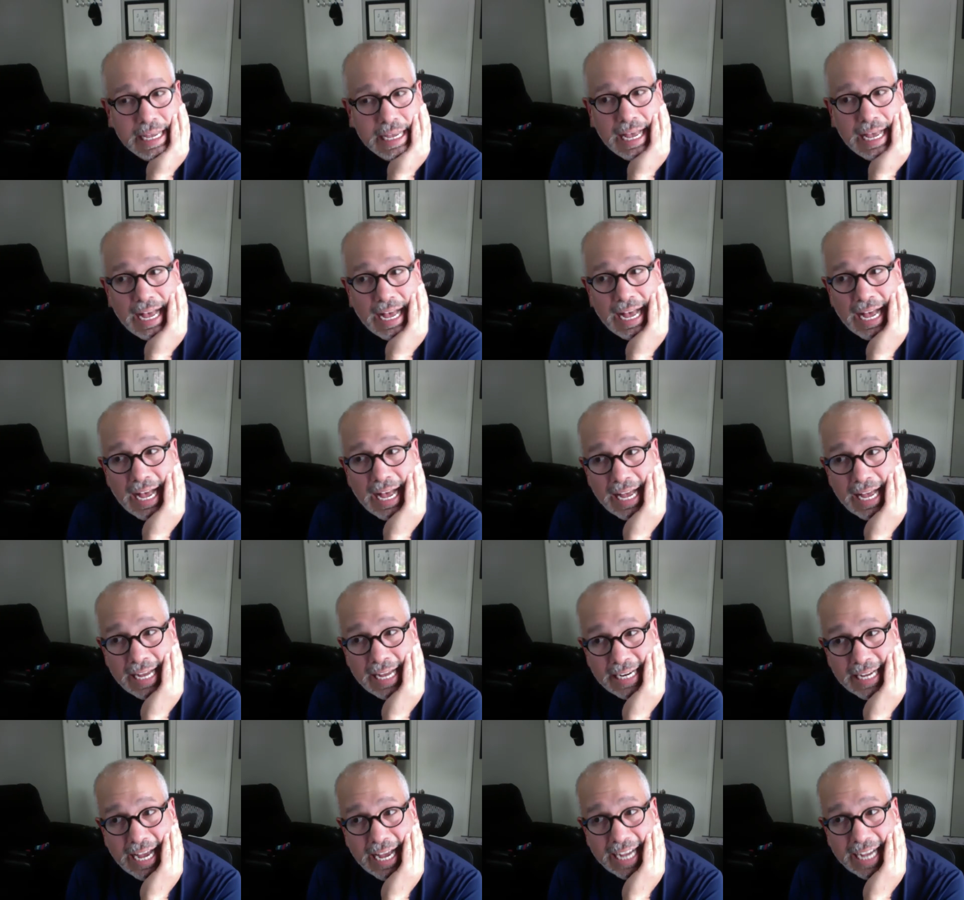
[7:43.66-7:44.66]

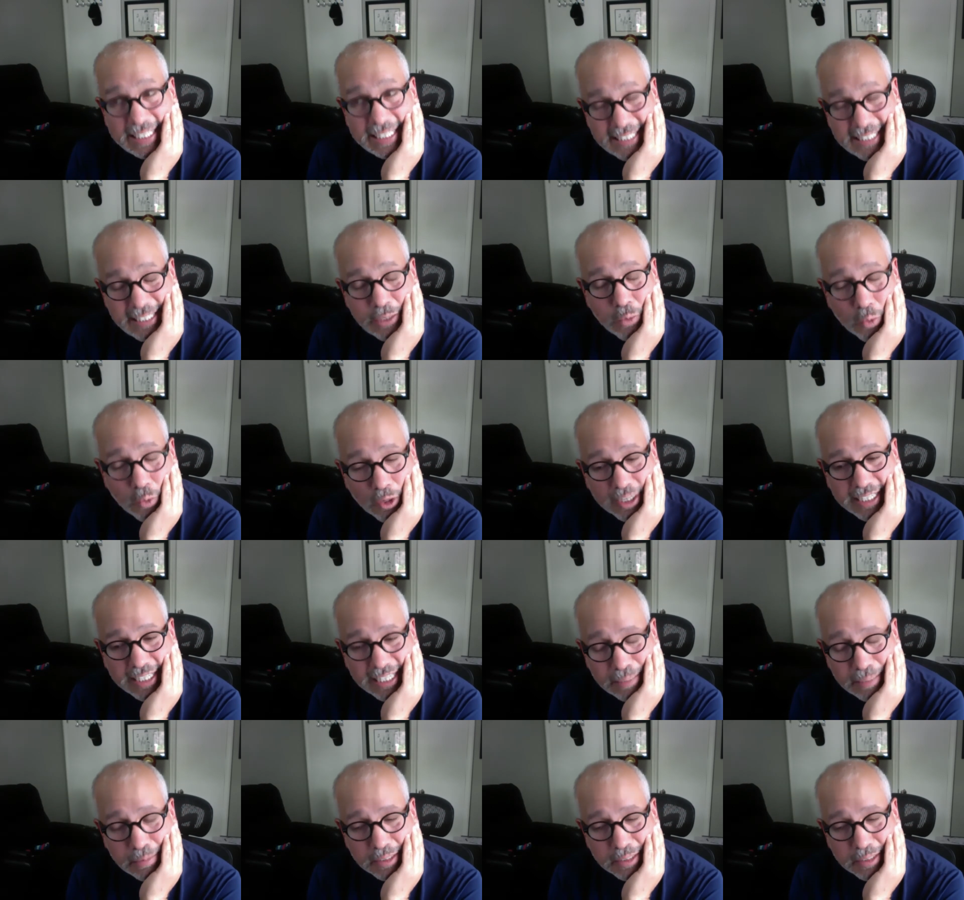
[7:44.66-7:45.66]
And I didn't work in
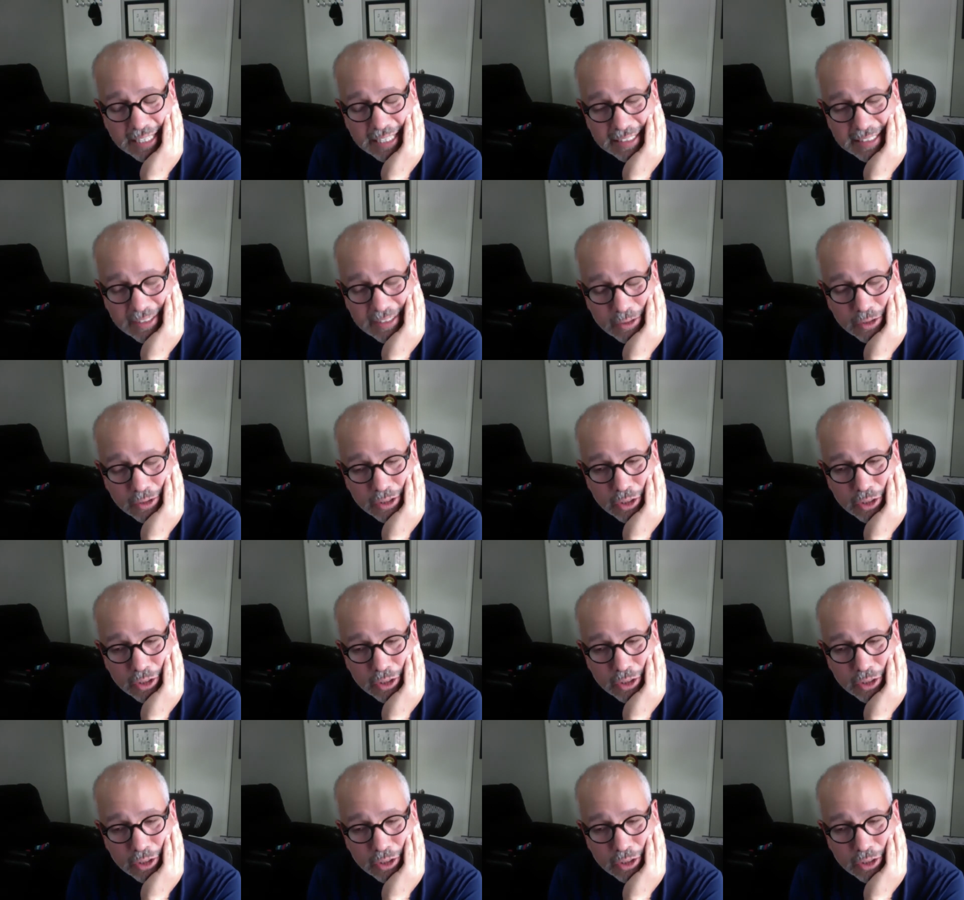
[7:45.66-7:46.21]
advertising until